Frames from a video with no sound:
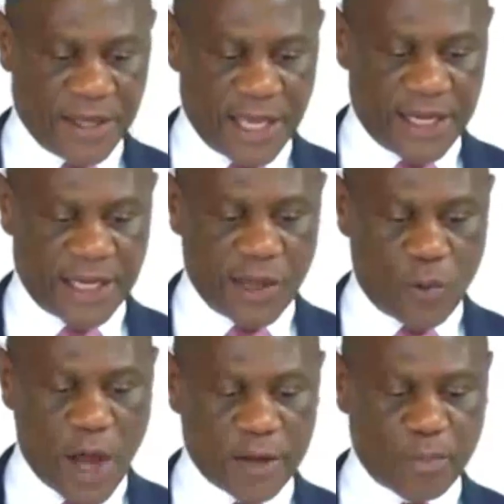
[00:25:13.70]
and a
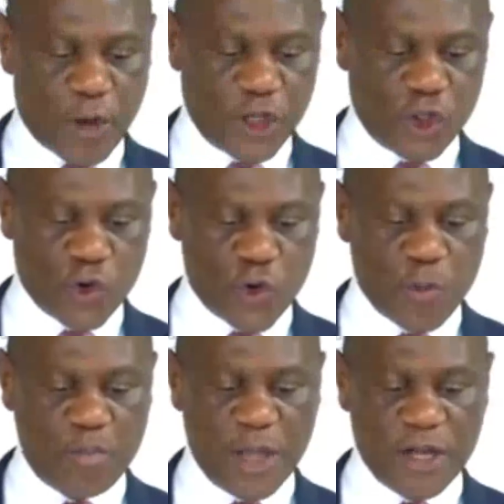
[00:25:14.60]

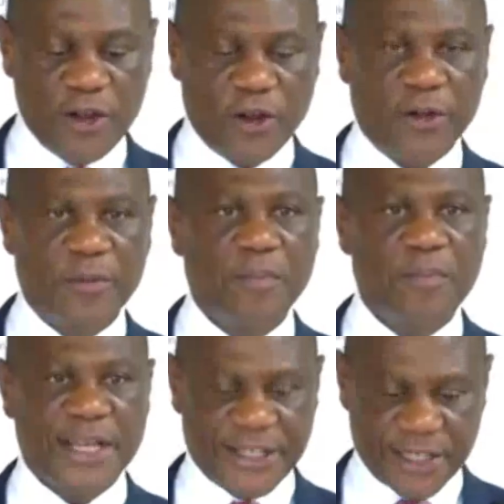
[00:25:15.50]
1.2 billion
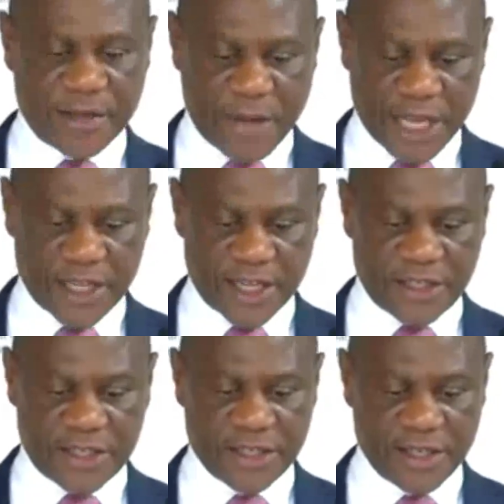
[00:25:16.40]
person
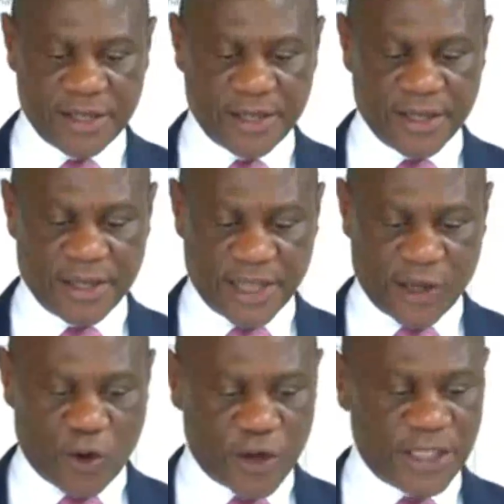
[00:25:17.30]
market. The
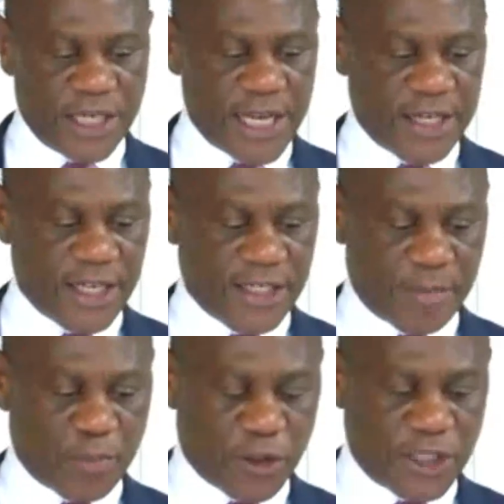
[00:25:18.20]
continent has a
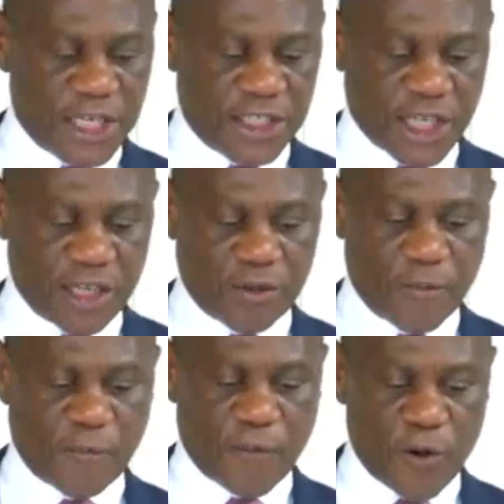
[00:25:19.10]
potential to
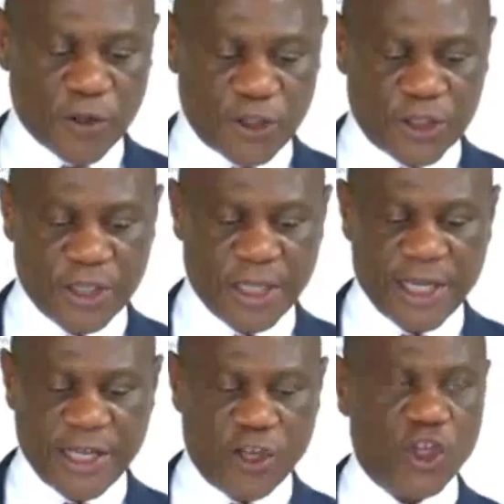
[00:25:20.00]
forge
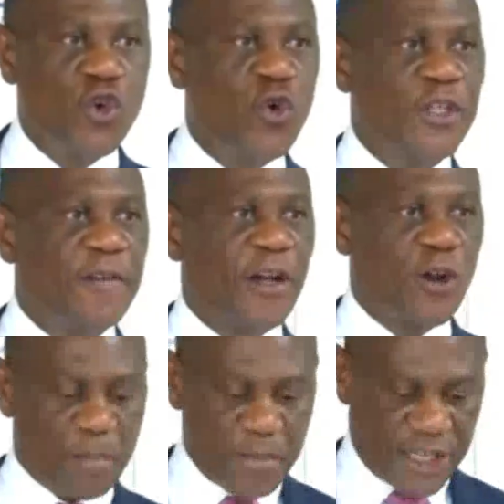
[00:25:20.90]
new
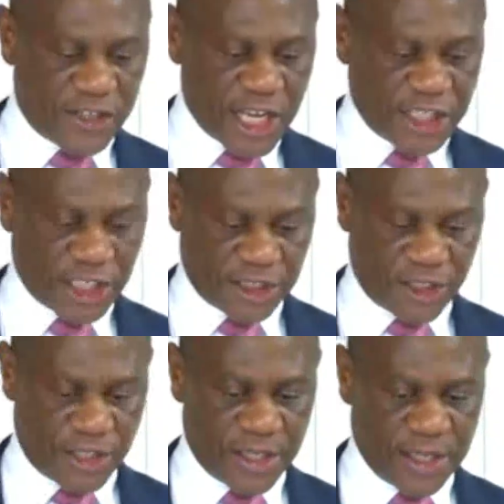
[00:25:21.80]
development
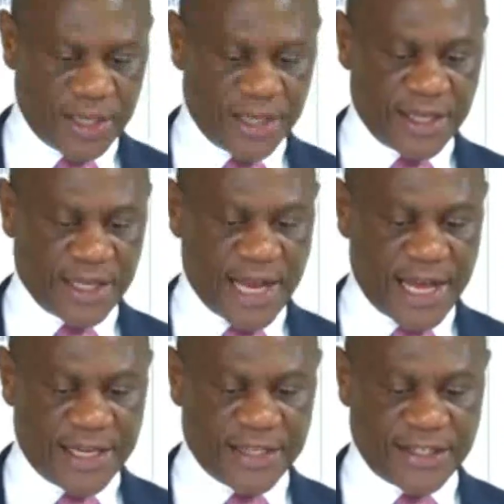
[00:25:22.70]
trajectory,
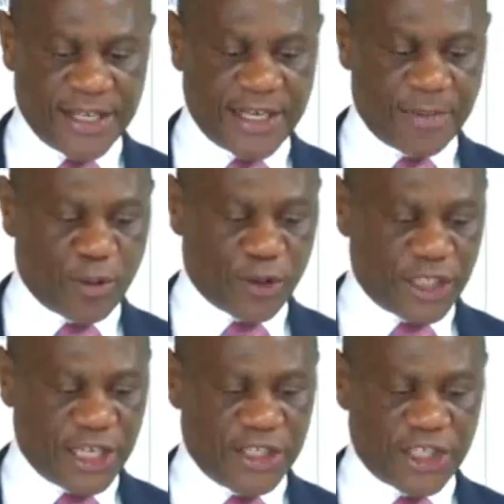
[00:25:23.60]
harnessing the
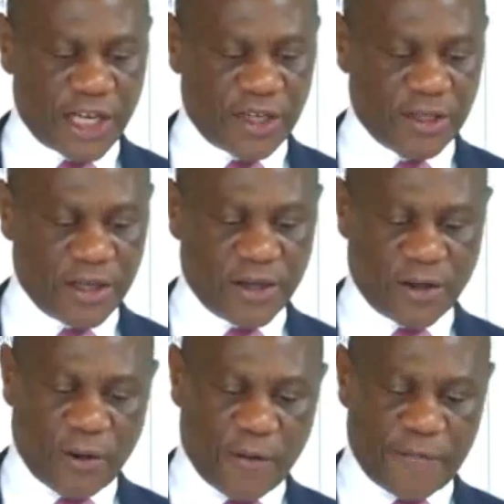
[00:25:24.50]
potential
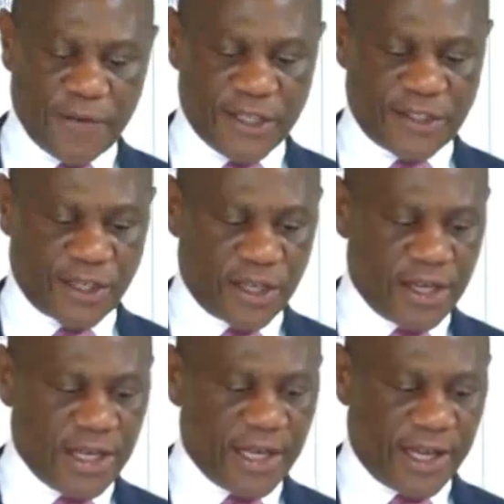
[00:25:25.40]
of its
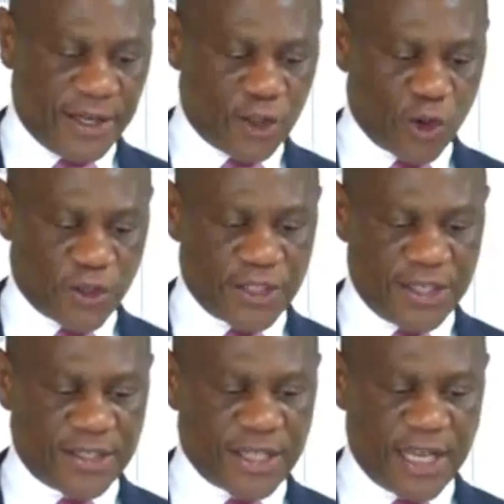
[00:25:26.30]

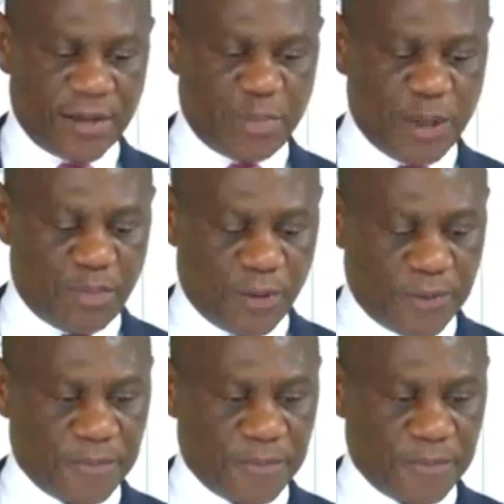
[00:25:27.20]
resources and people.